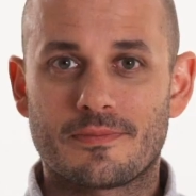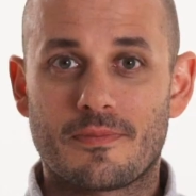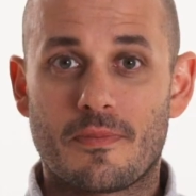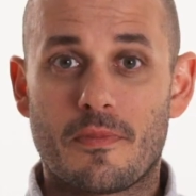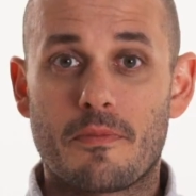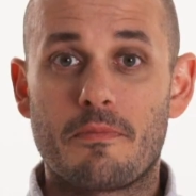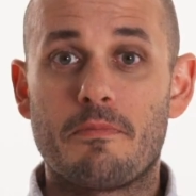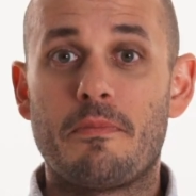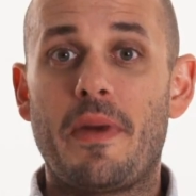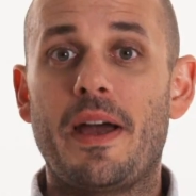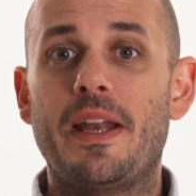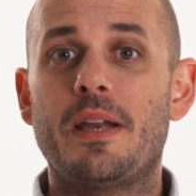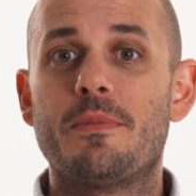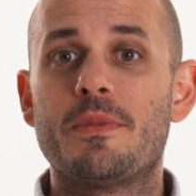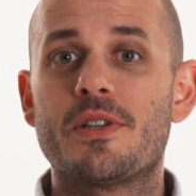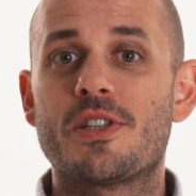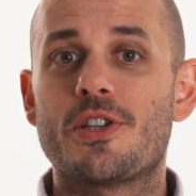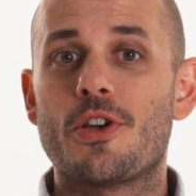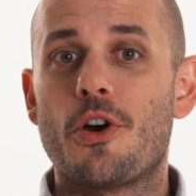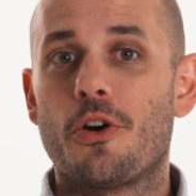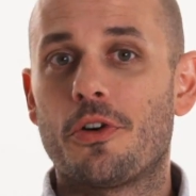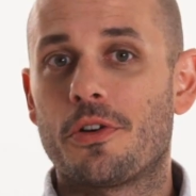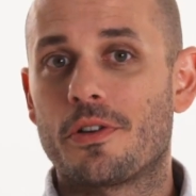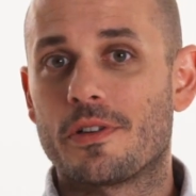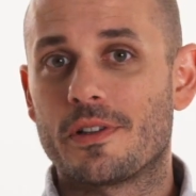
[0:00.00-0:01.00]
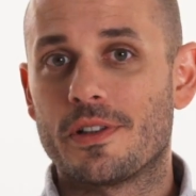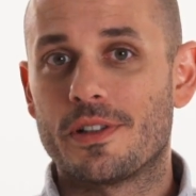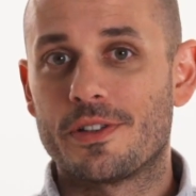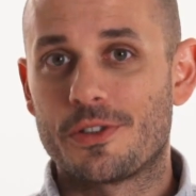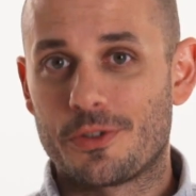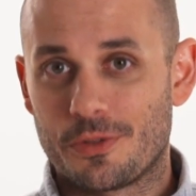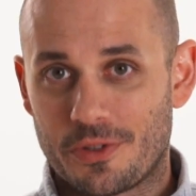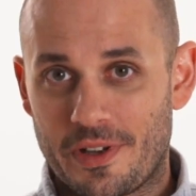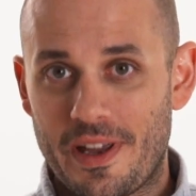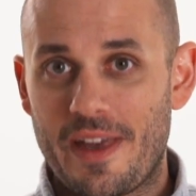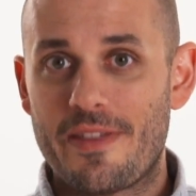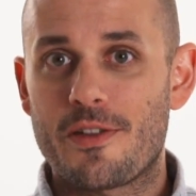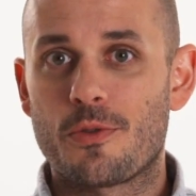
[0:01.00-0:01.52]
My name is Jochen and
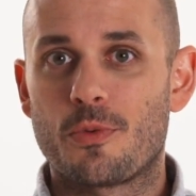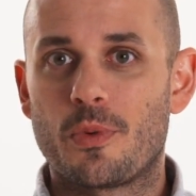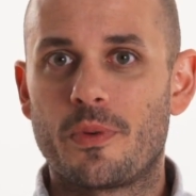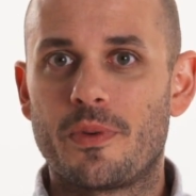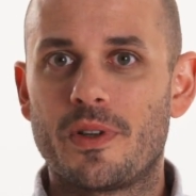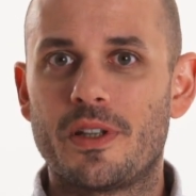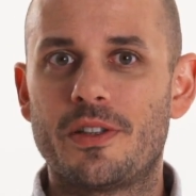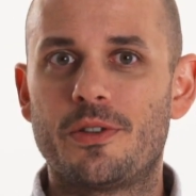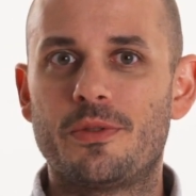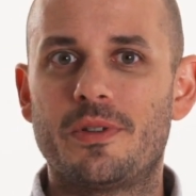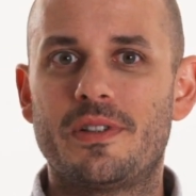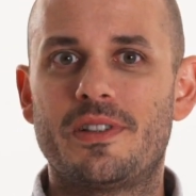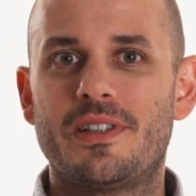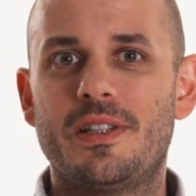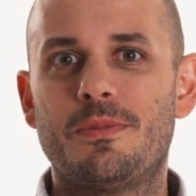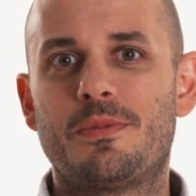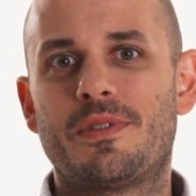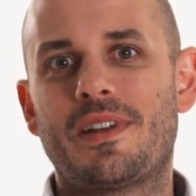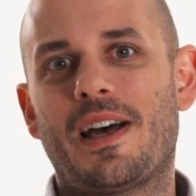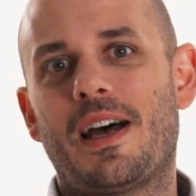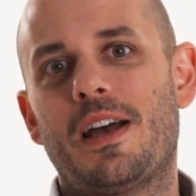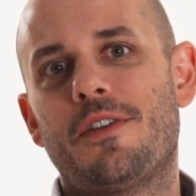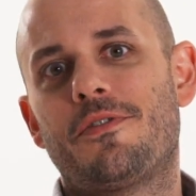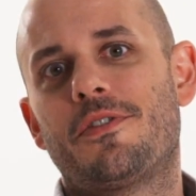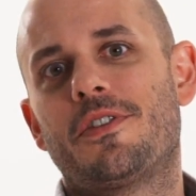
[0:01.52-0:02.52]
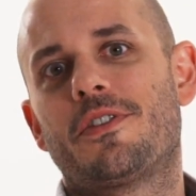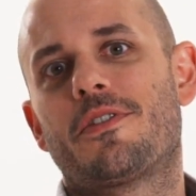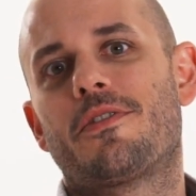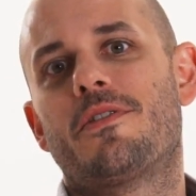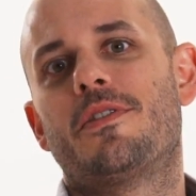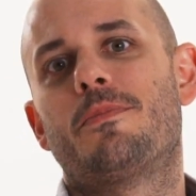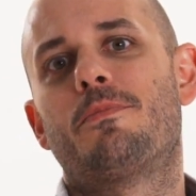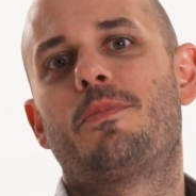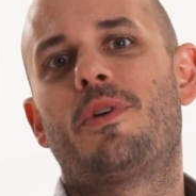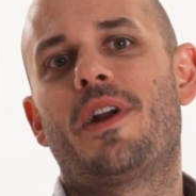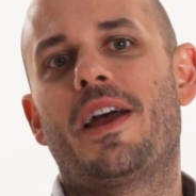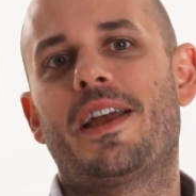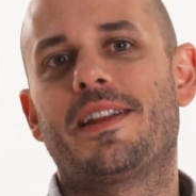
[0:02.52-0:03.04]
together we will do a deep dive into the
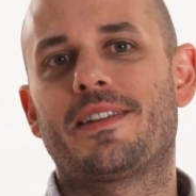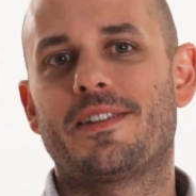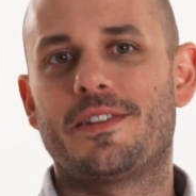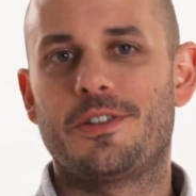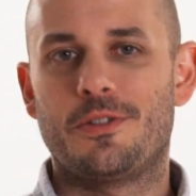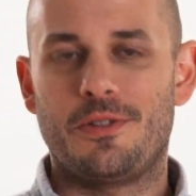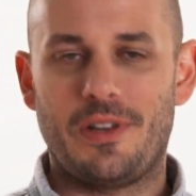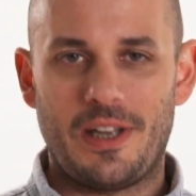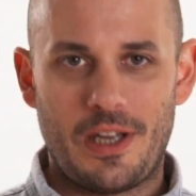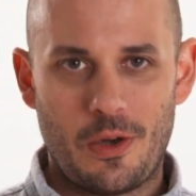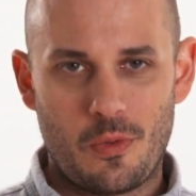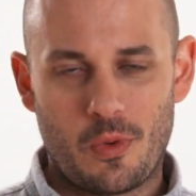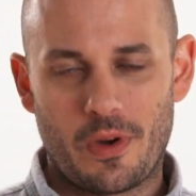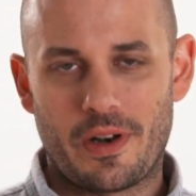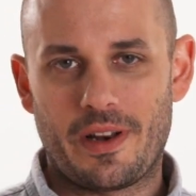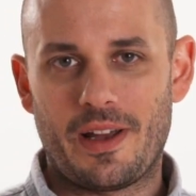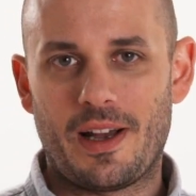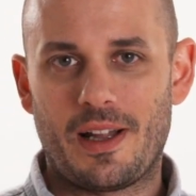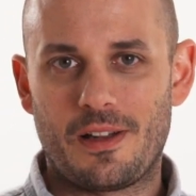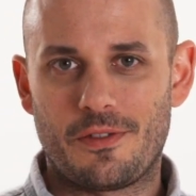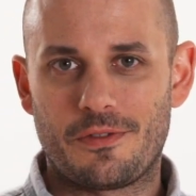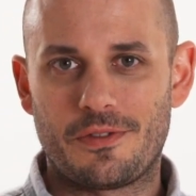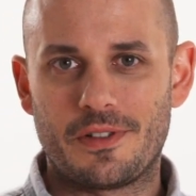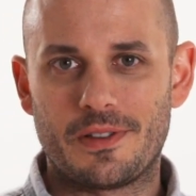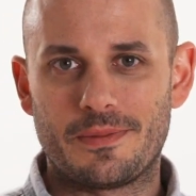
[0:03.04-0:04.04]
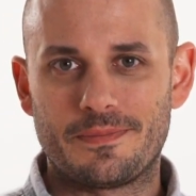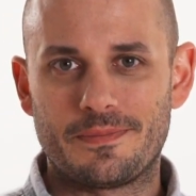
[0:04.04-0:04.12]
brand new A1 Alpha.